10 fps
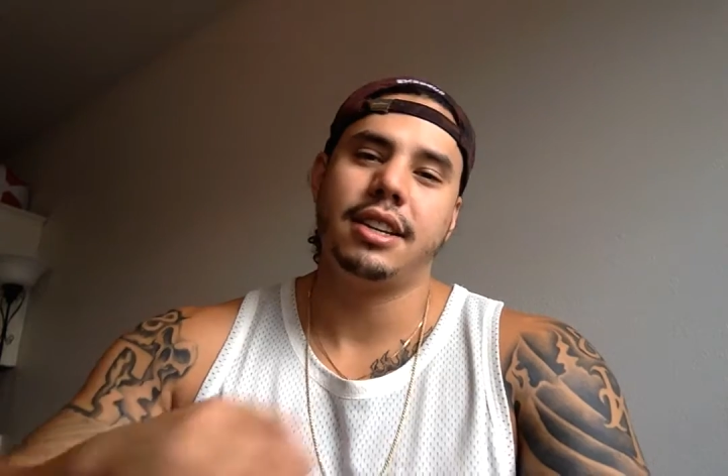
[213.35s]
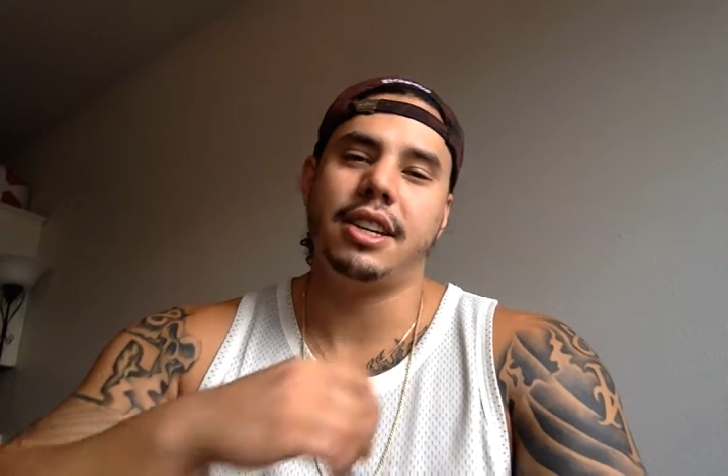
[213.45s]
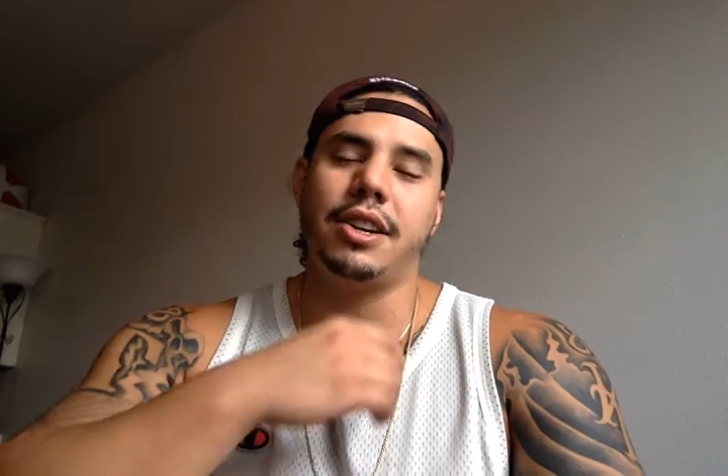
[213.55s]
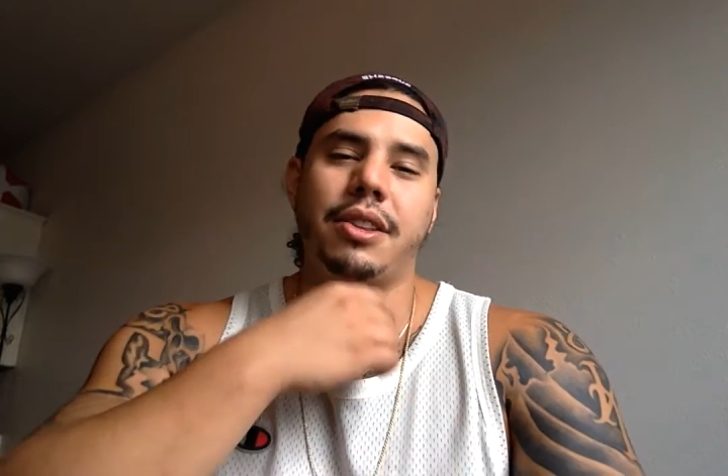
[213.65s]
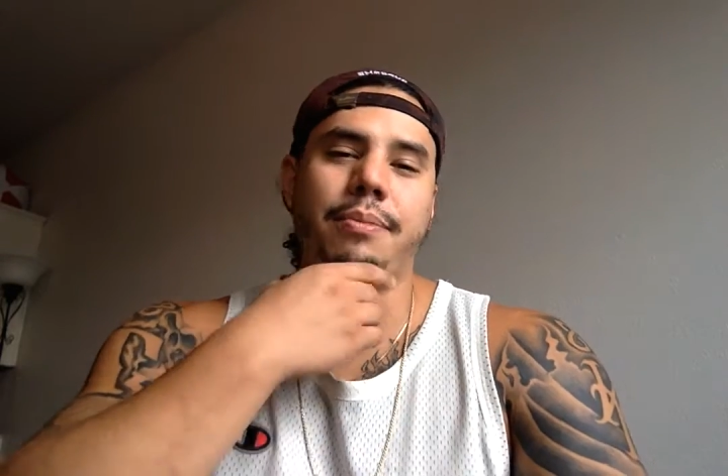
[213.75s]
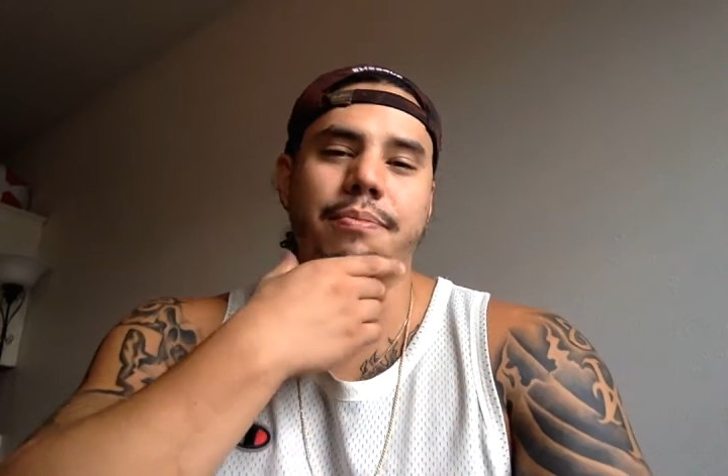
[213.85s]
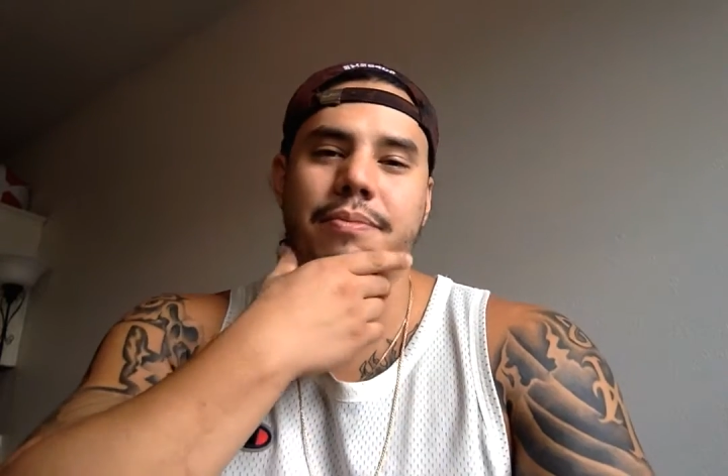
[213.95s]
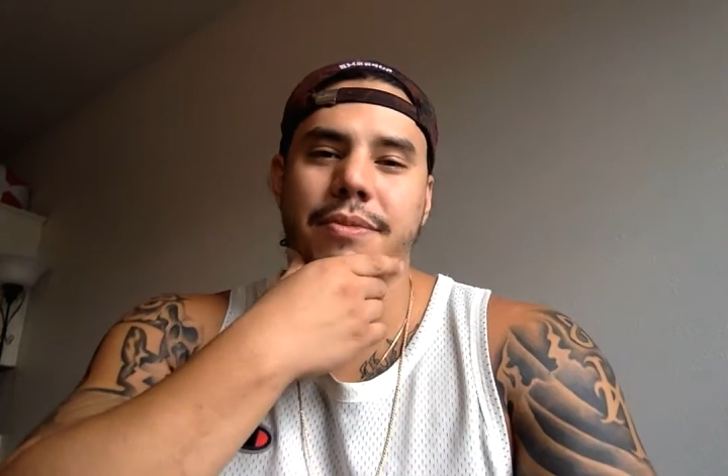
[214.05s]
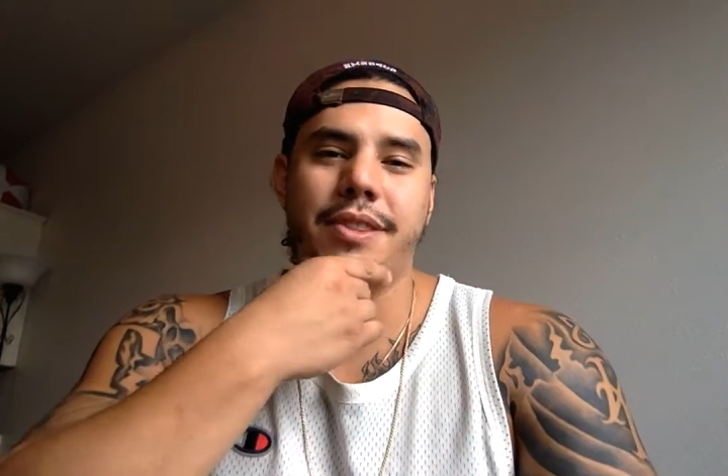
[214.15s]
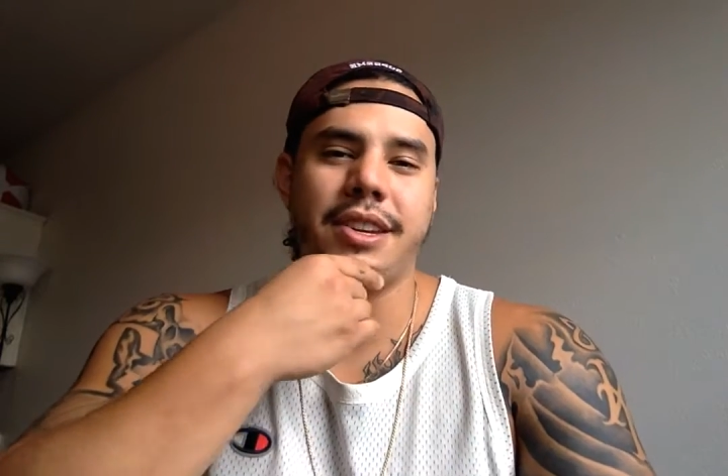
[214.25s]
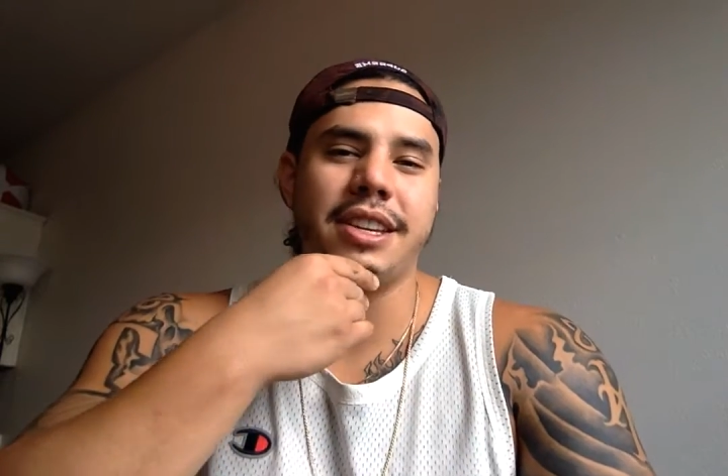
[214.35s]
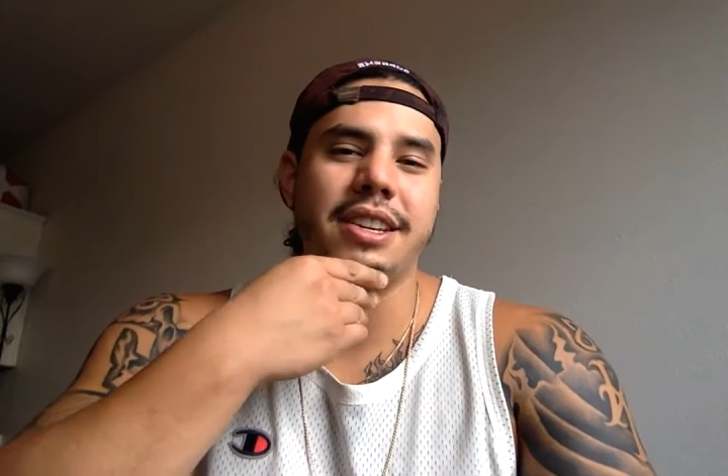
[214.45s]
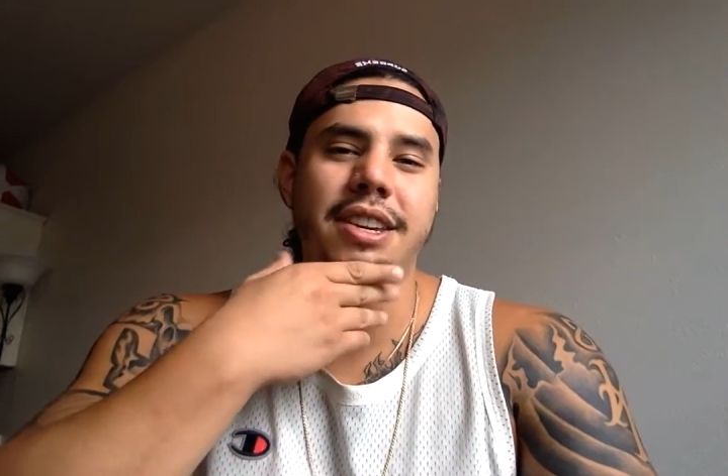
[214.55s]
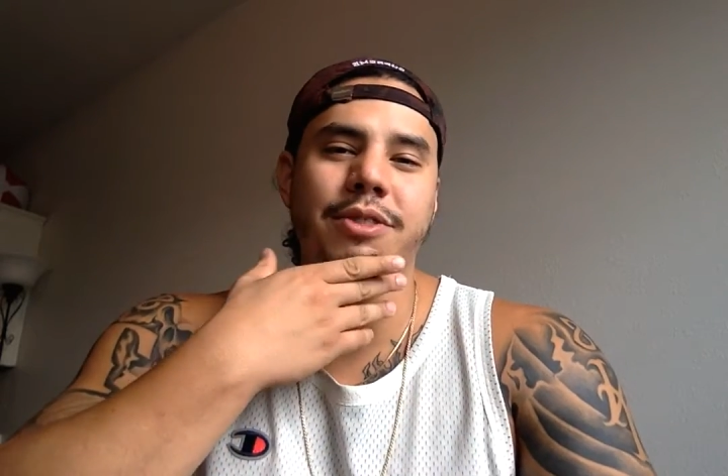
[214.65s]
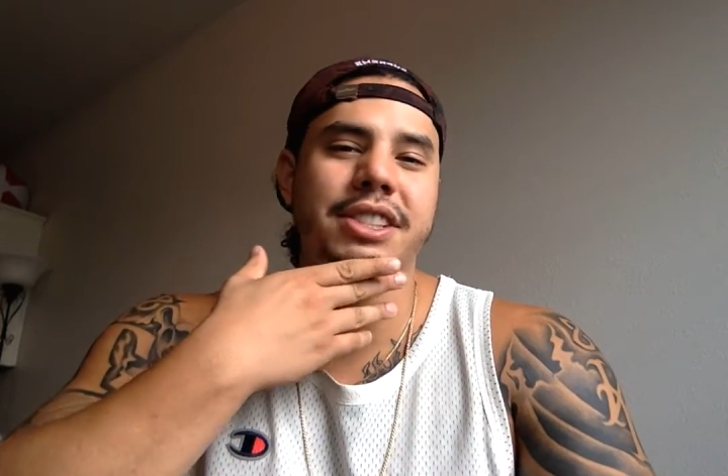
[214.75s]

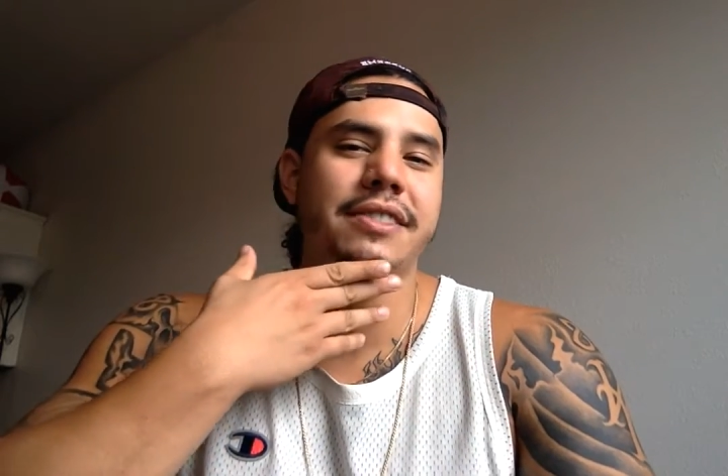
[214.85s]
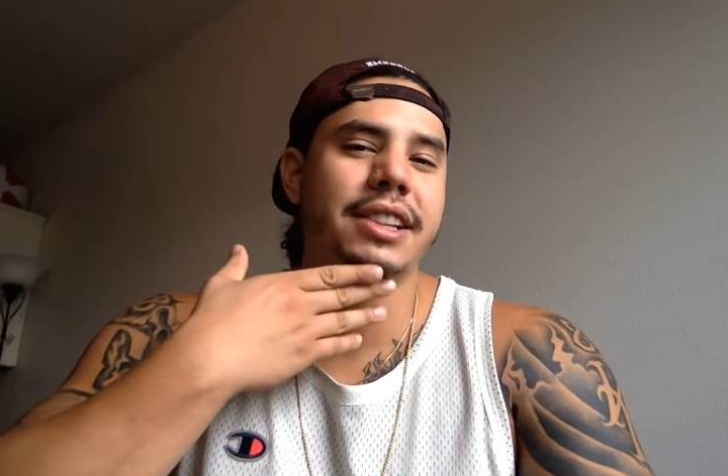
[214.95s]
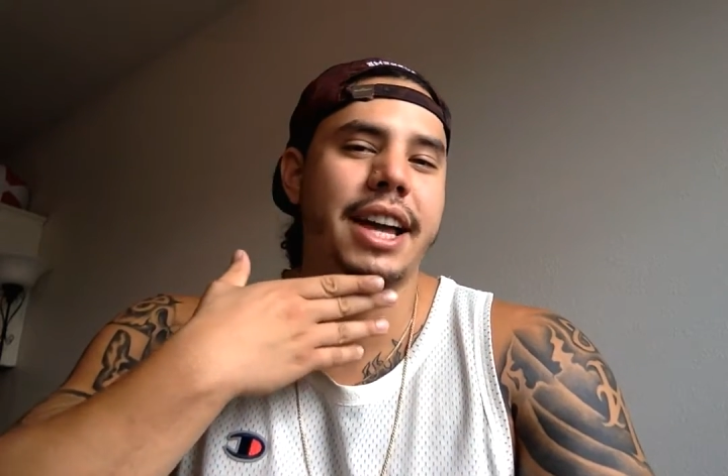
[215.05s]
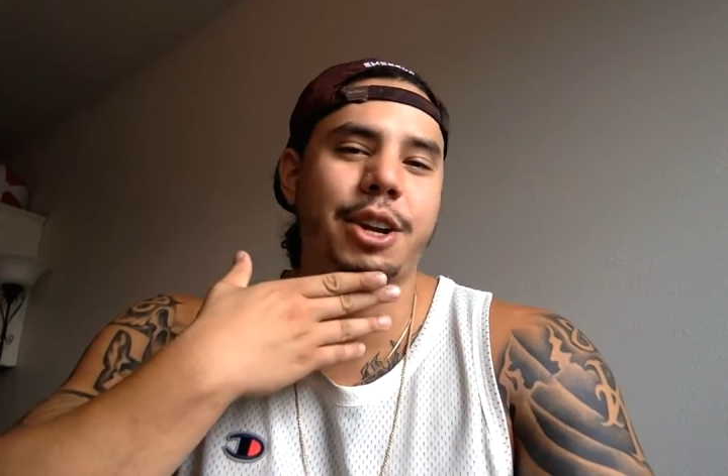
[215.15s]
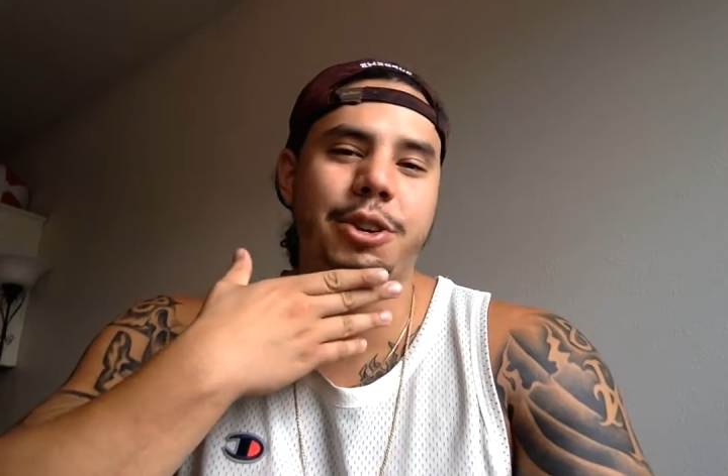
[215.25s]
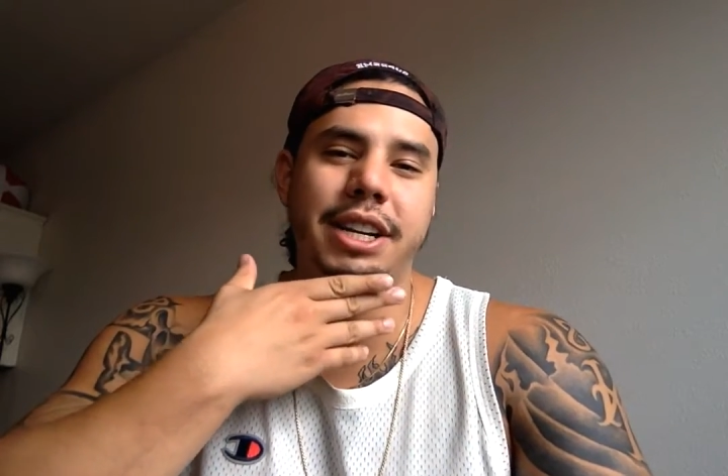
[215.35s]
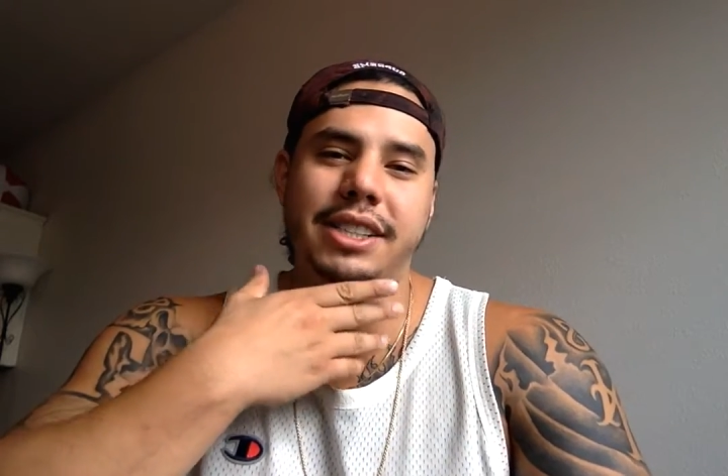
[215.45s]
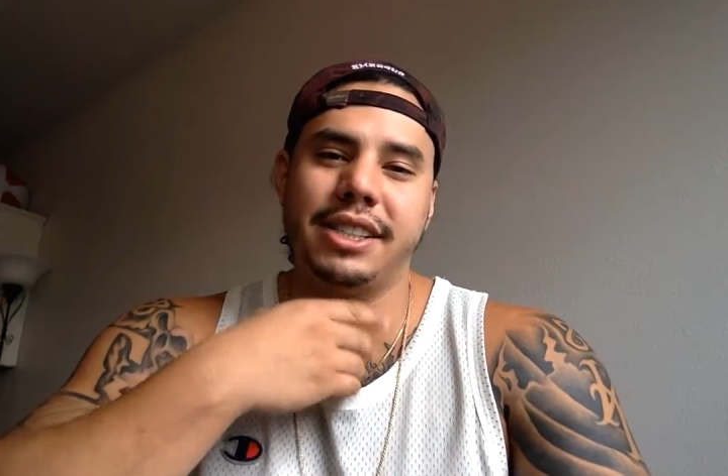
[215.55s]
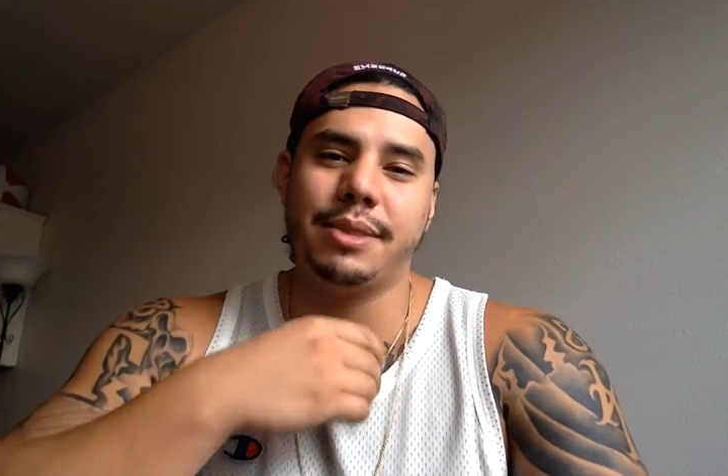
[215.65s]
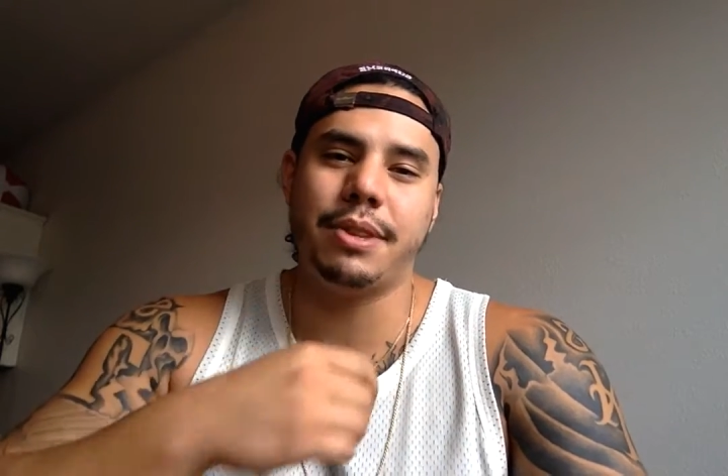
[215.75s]
He received a lot of criticism